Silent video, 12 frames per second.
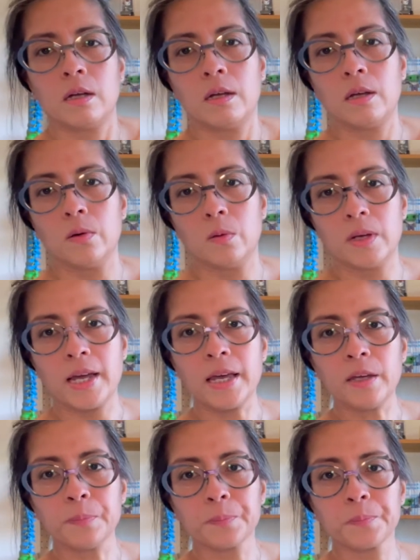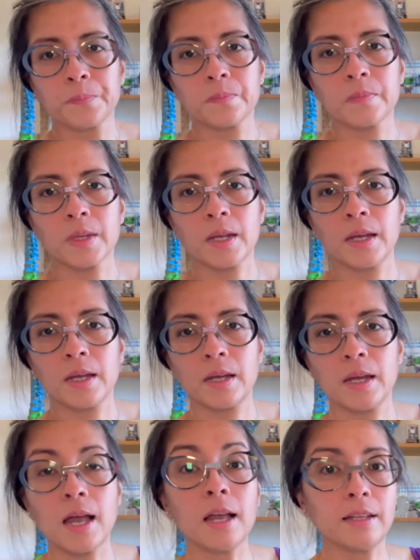Okay.
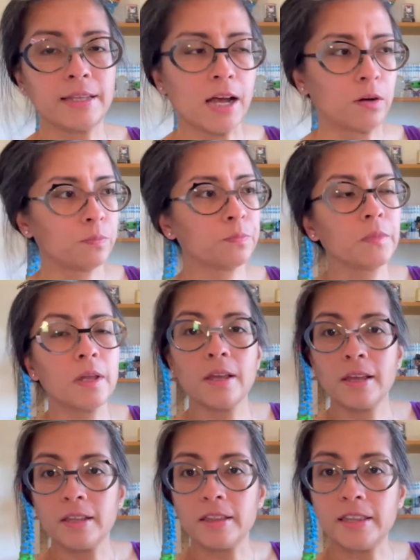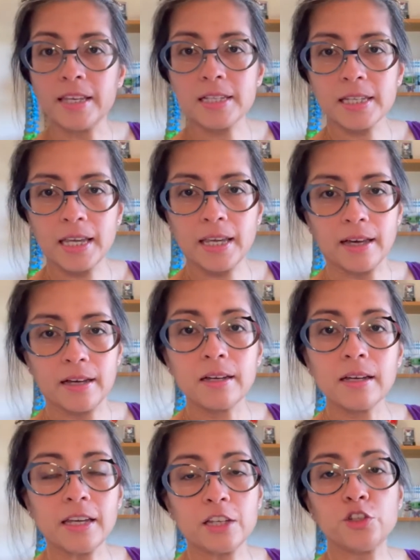Now, this here
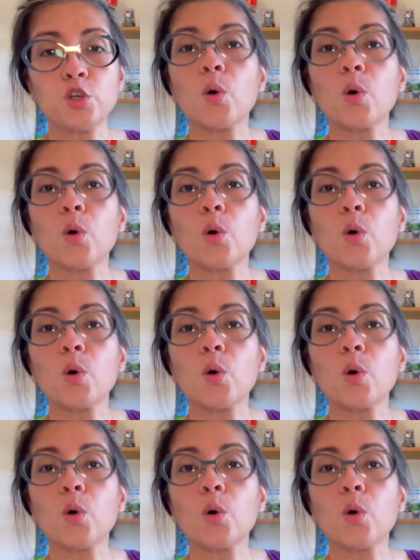is your